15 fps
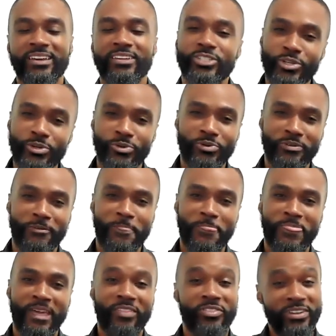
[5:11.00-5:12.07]
2,
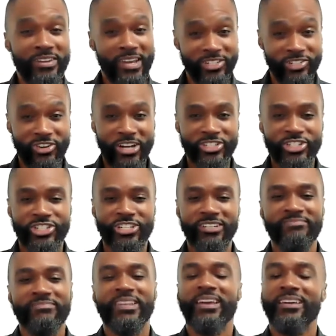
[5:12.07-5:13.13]
the next
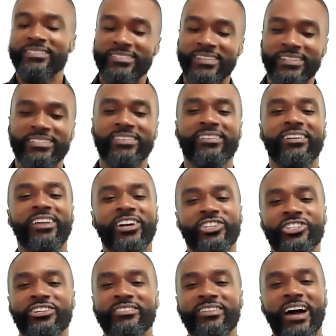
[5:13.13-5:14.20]
strategy, data
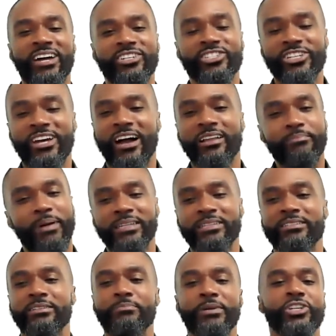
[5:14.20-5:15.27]
collection, and child
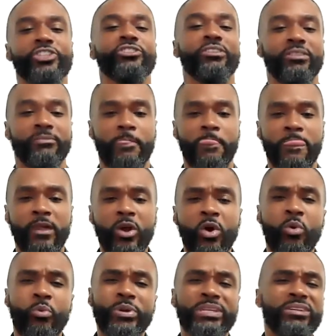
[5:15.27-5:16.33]
participation.
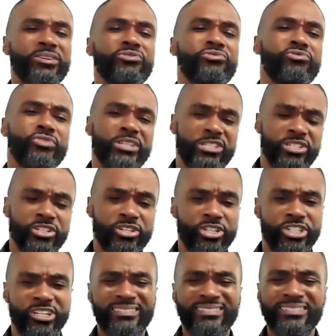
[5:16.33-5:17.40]
We needed
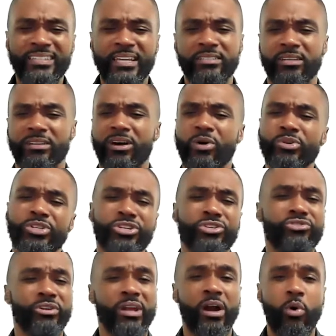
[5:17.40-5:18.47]
research and data on how
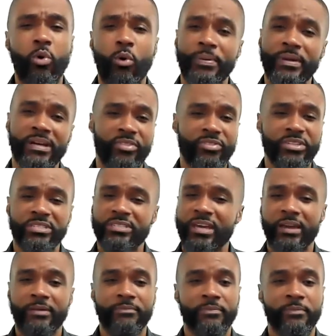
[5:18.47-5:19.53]
children are coping at this
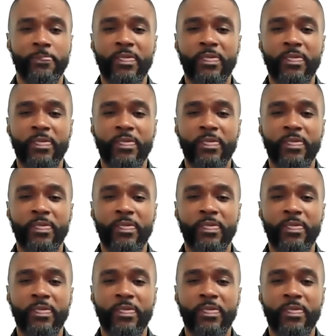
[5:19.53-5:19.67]
time.